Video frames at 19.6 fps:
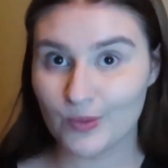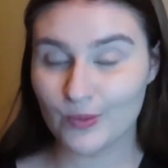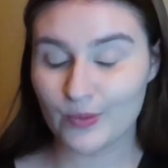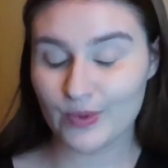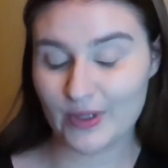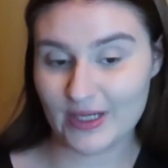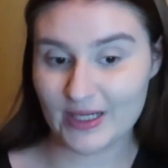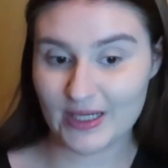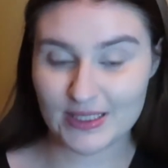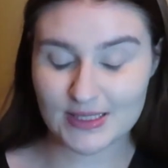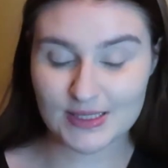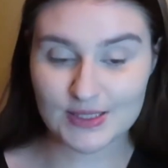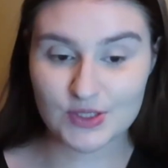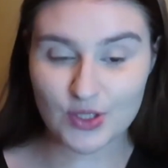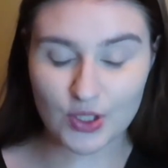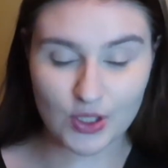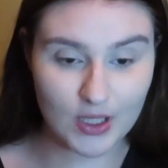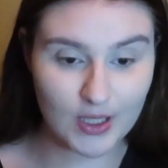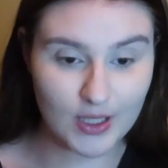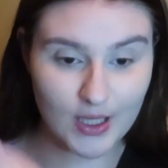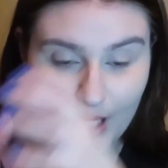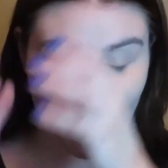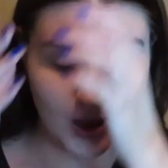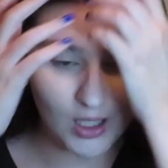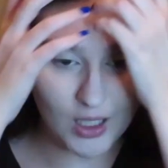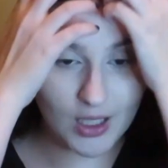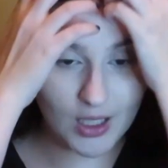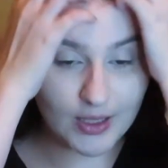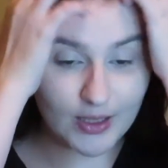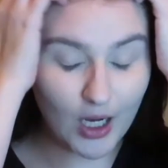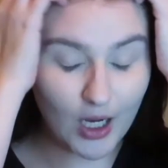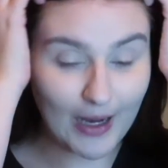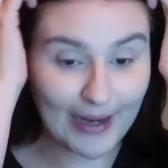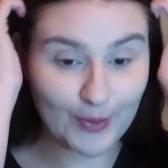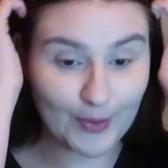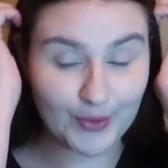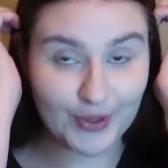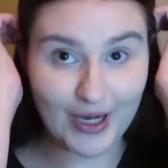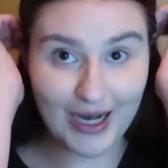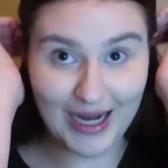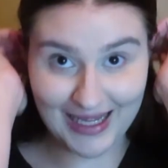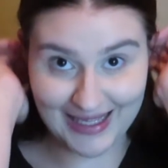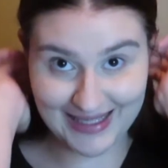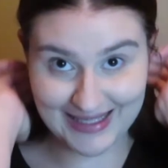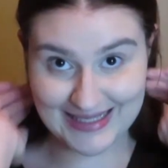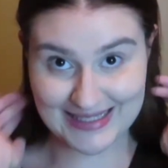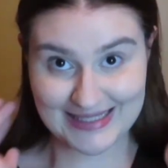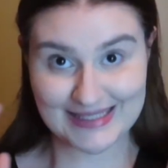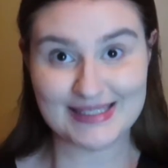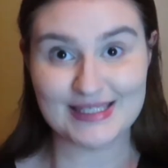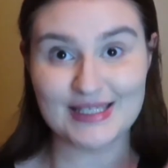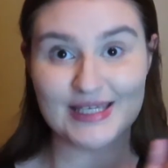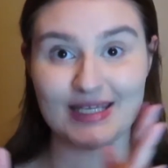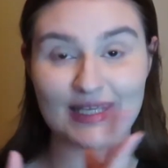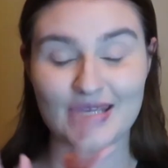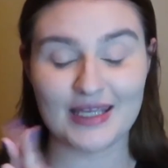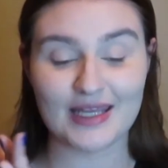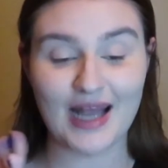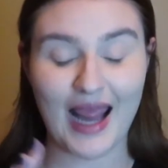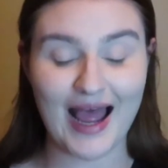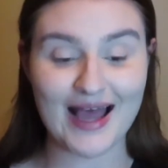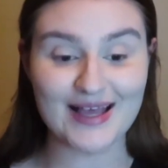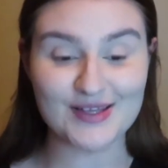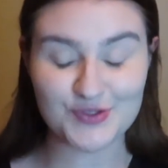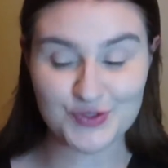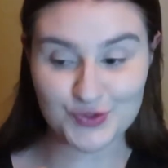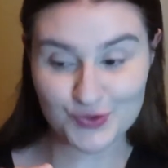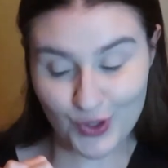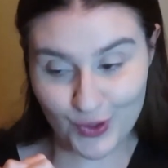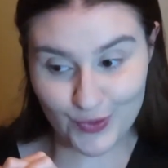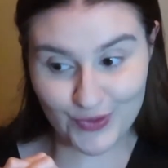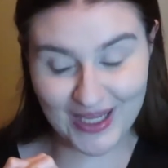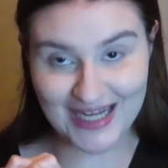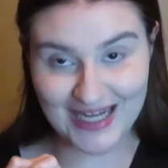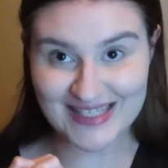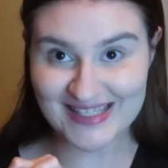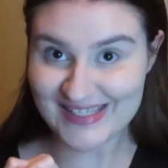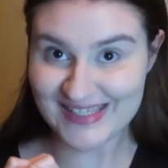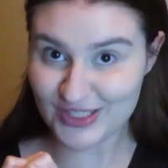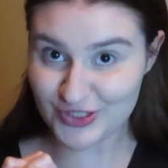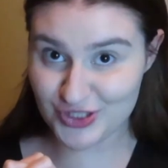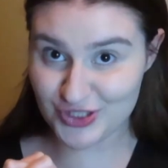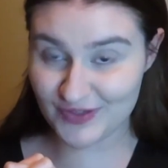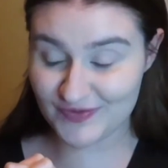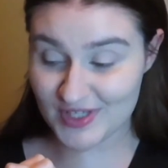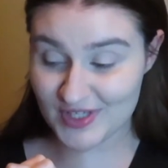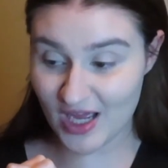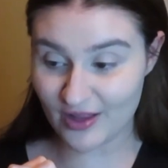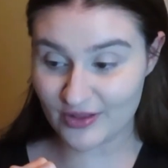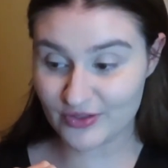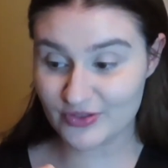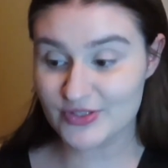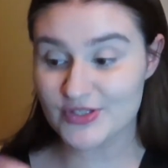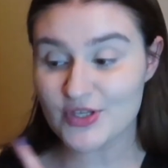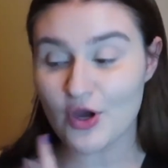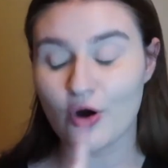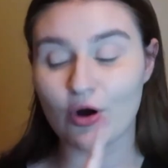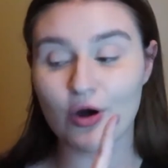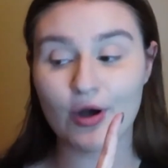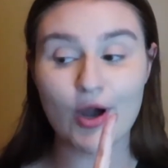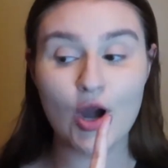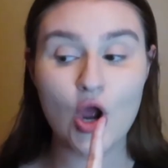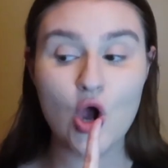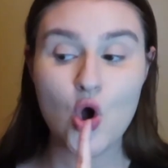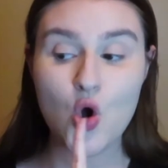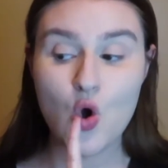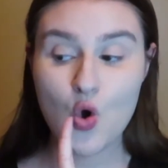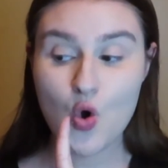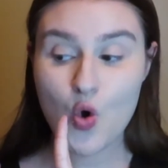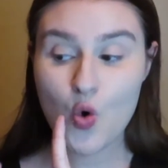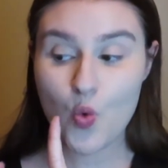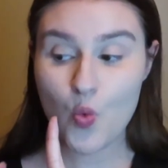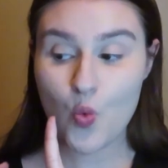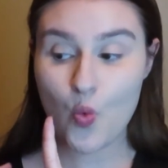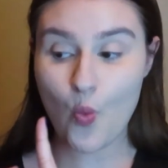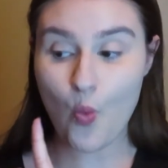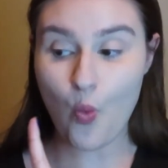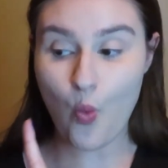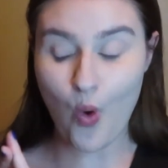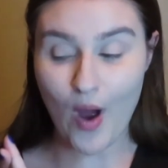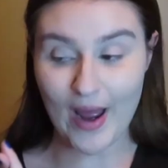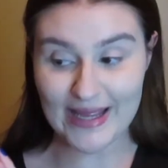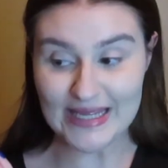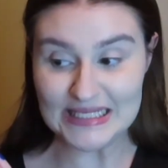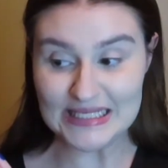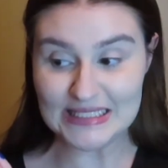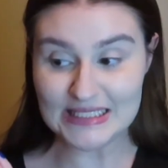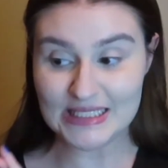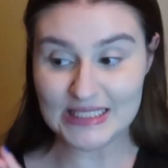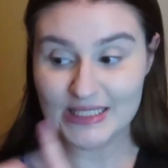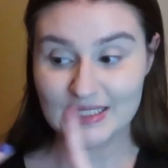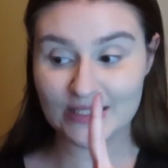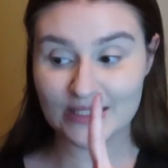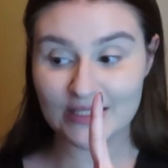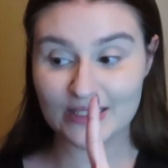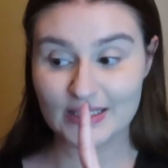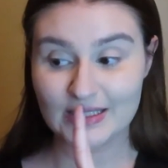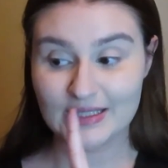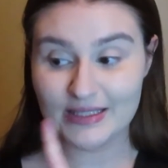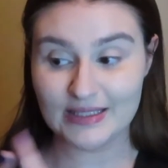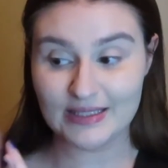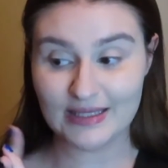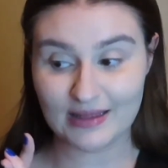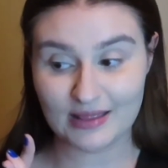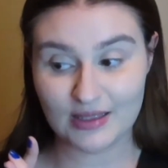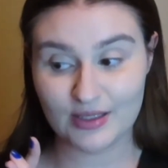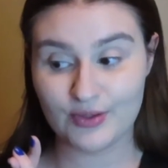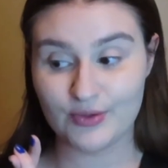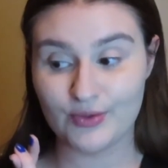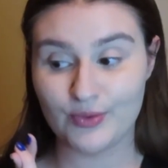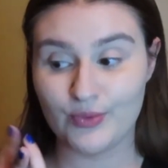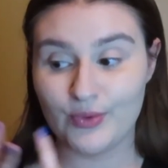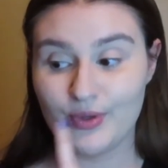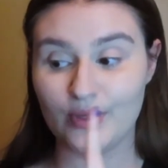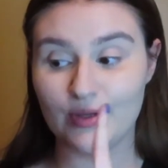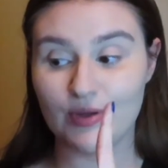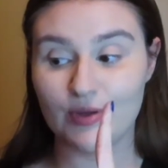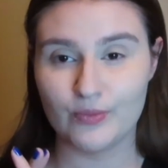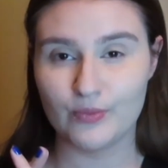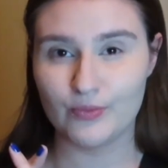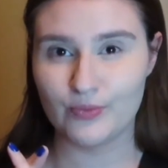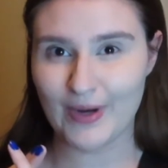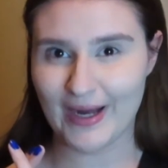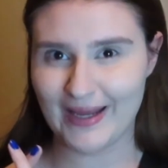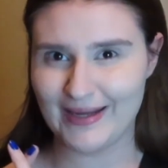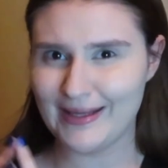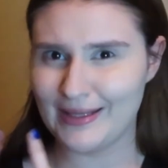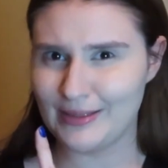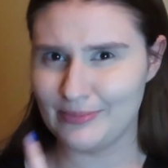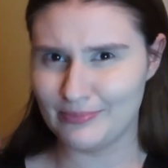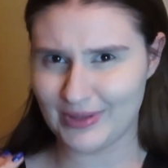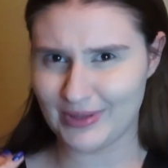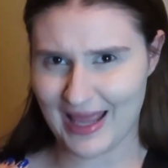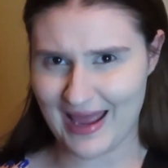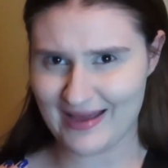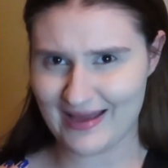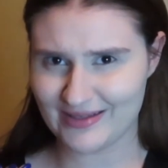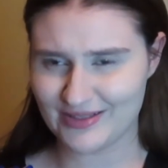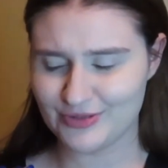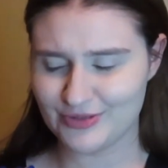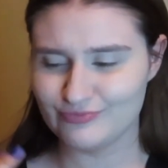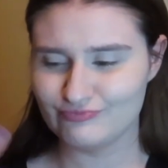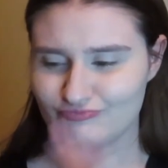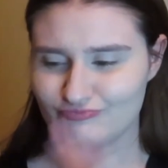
We're gonna get started on our eyes, and as you know, the Kansas City Chiefs colors are white, yellow, red, and black.